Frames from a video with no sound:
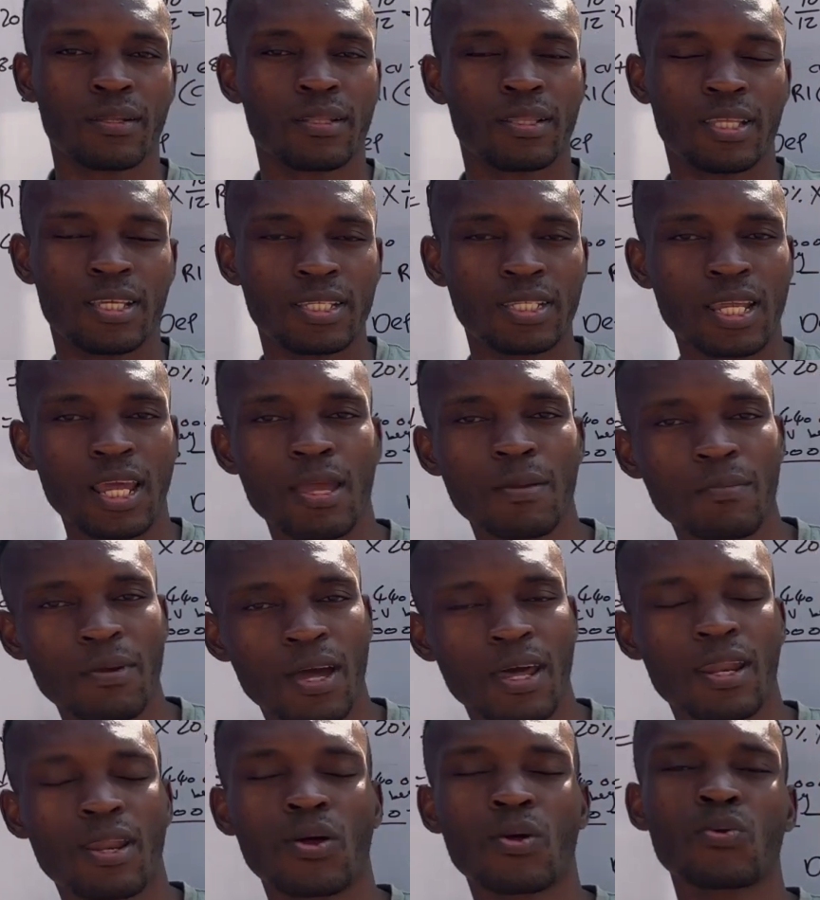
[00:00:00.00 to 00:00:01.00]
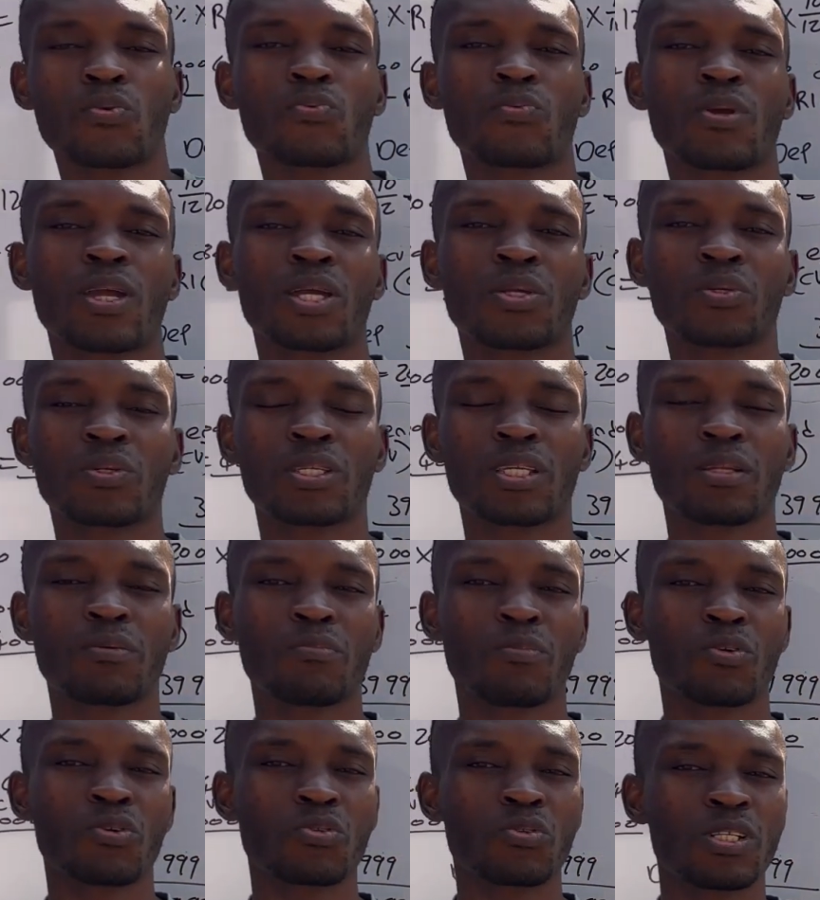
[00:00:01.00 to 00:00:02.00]
This time around, we are
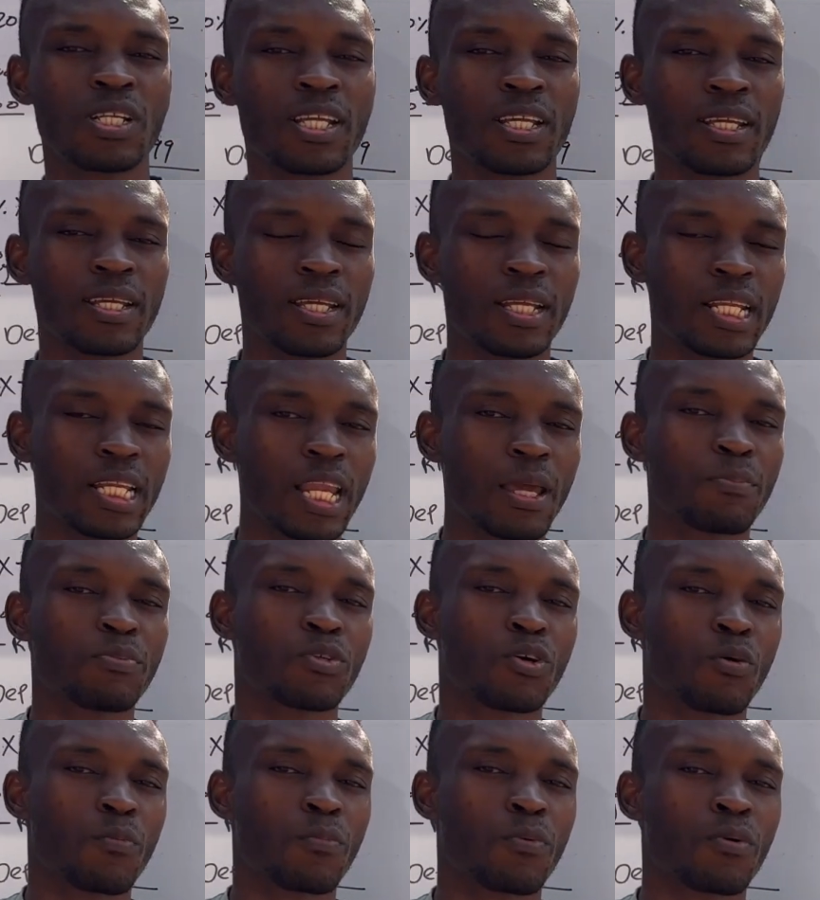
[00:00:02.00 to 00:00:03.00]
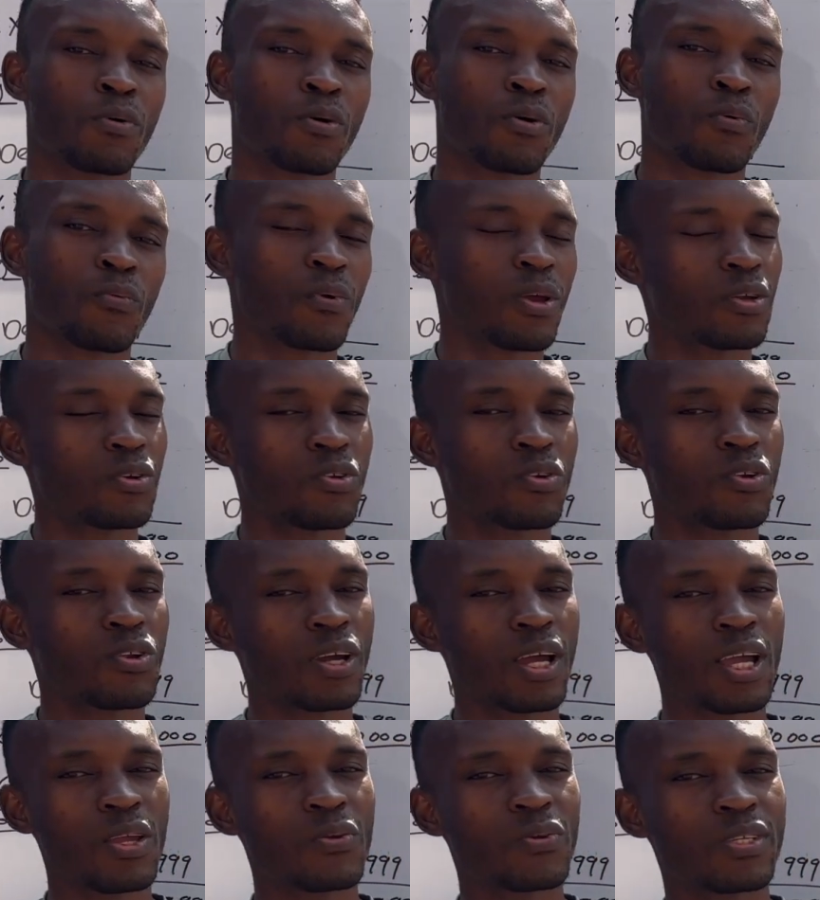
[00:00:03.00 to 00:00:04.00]
using mostly laptop. We are no
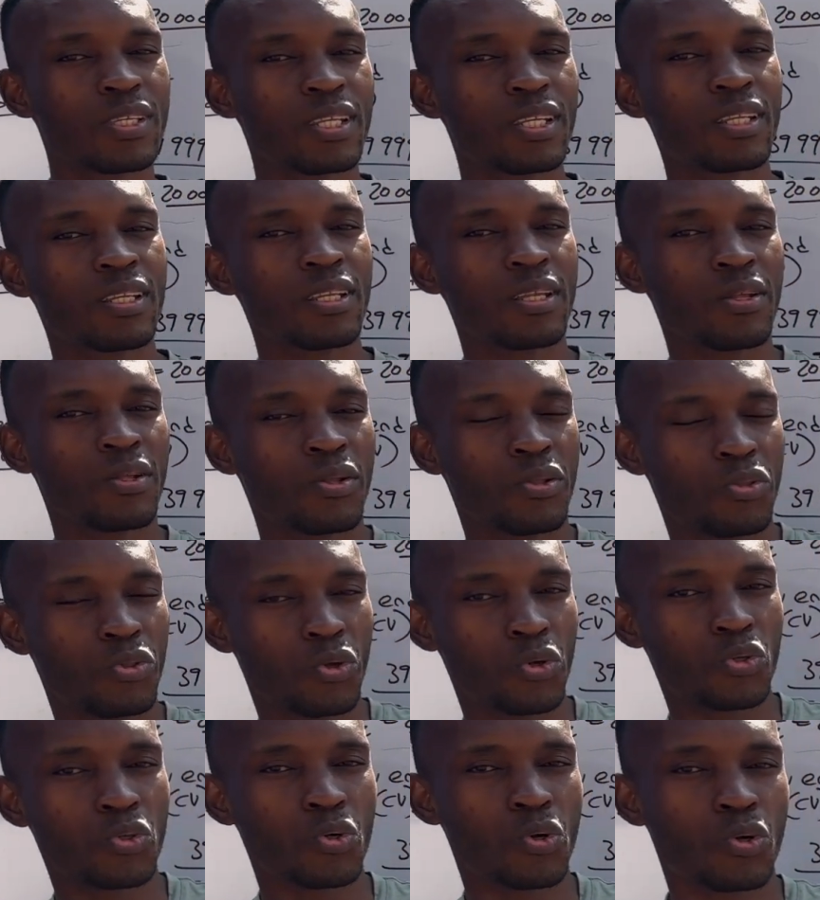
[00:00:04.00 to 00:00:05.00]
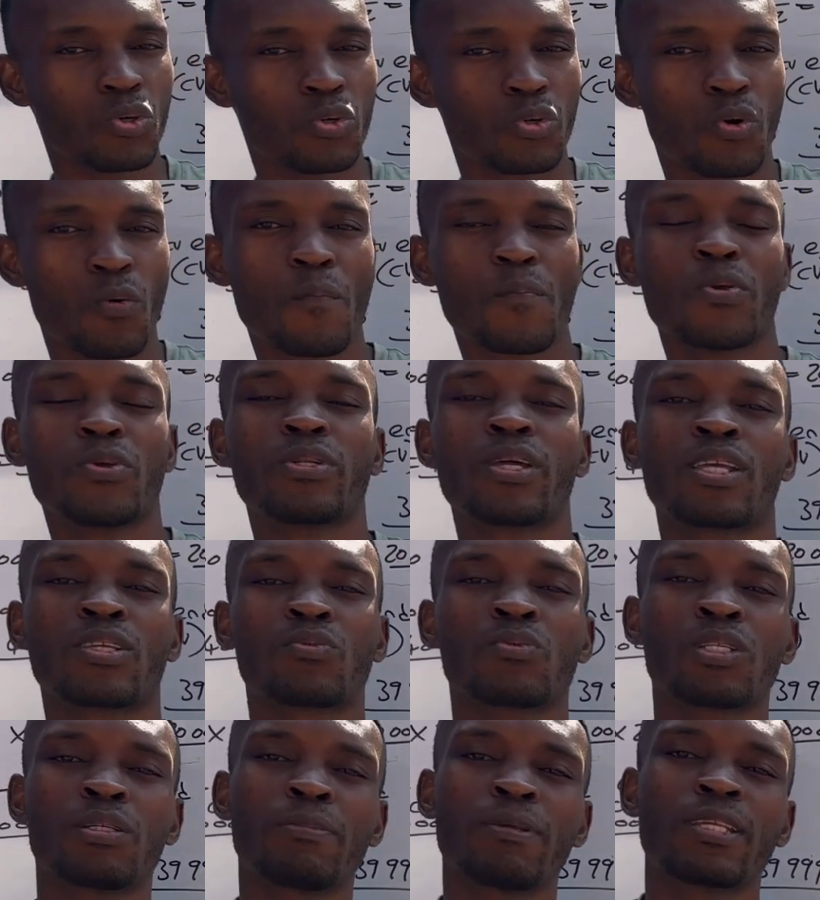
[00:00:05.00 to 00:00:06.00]
longer using those old
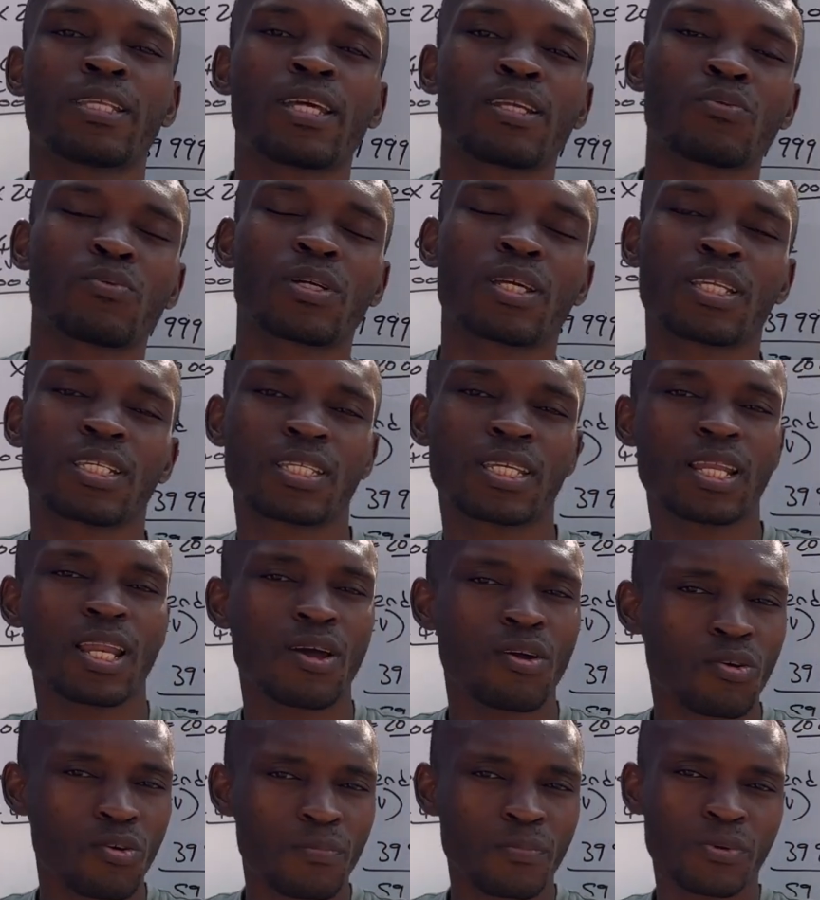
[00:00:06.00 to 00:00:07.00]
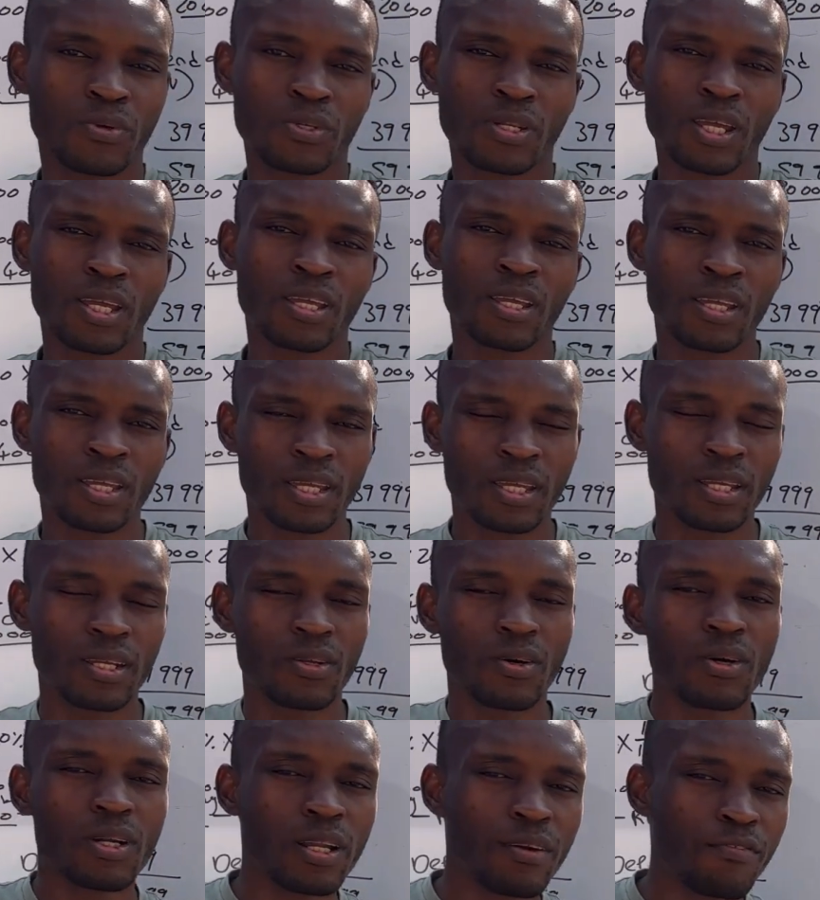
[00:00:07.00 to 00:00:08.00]
computers, which means that we can sell our computer
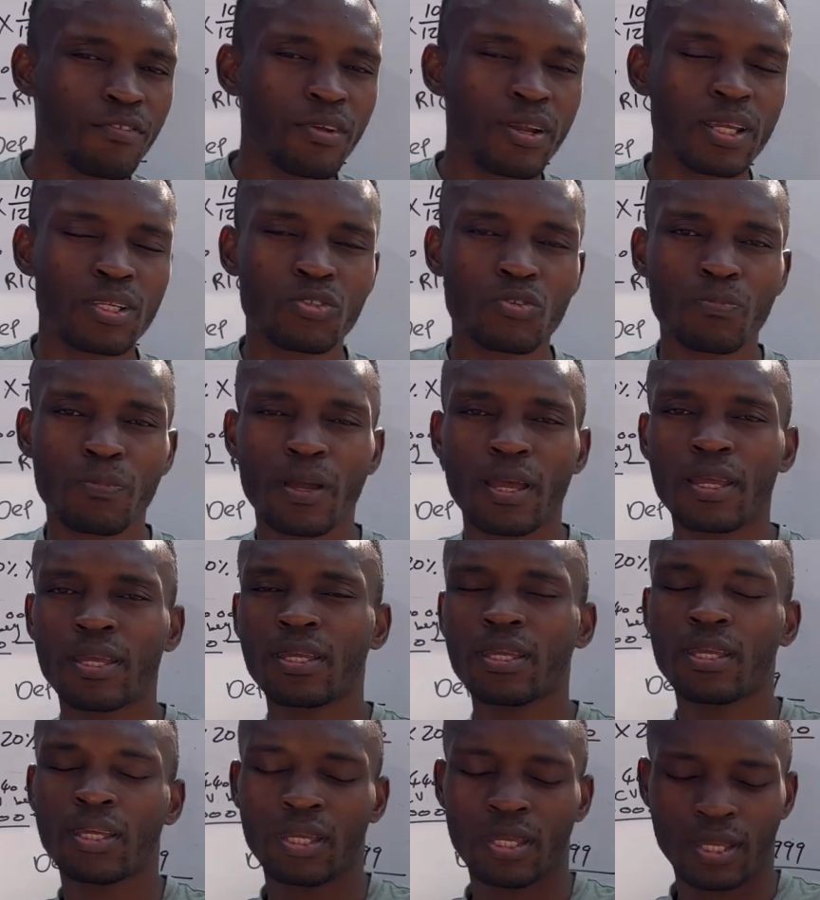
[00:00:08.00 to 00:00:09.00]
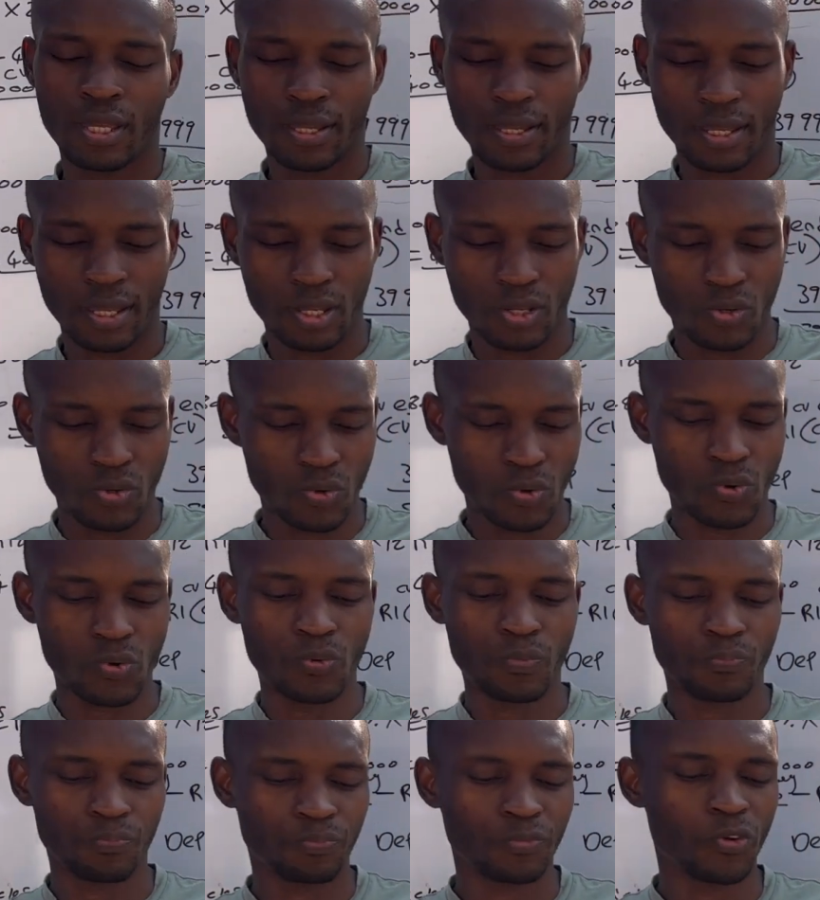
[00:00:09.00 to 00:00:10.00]
in order for us to buy a
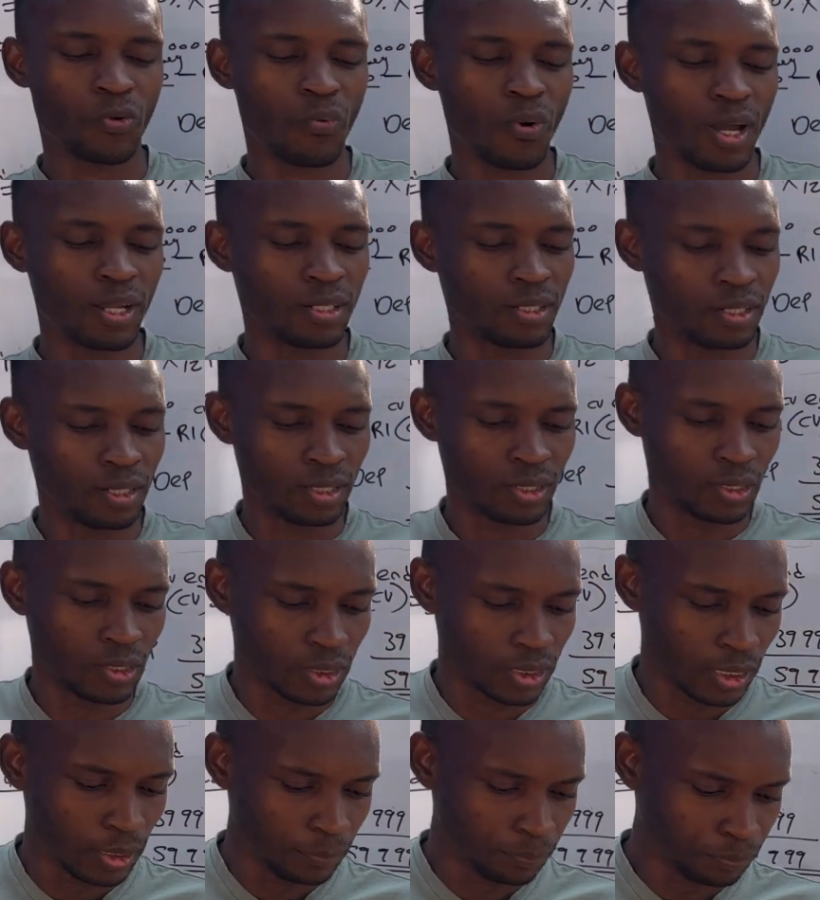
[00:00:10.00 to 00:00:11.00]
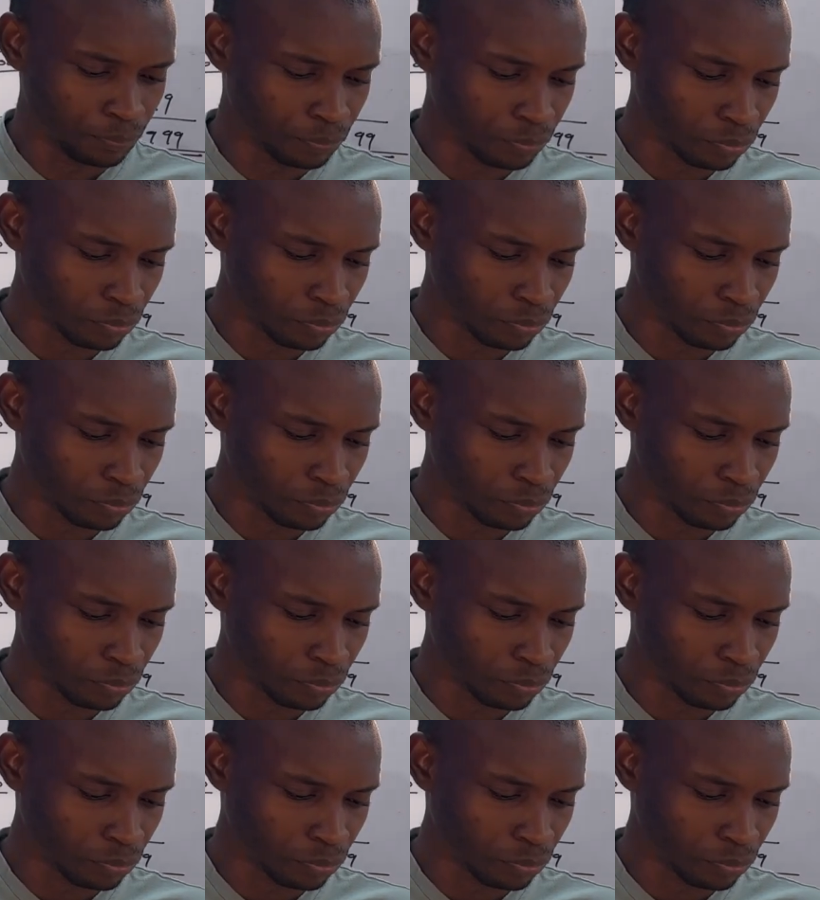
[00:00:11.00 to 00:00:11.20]
new one. Okay.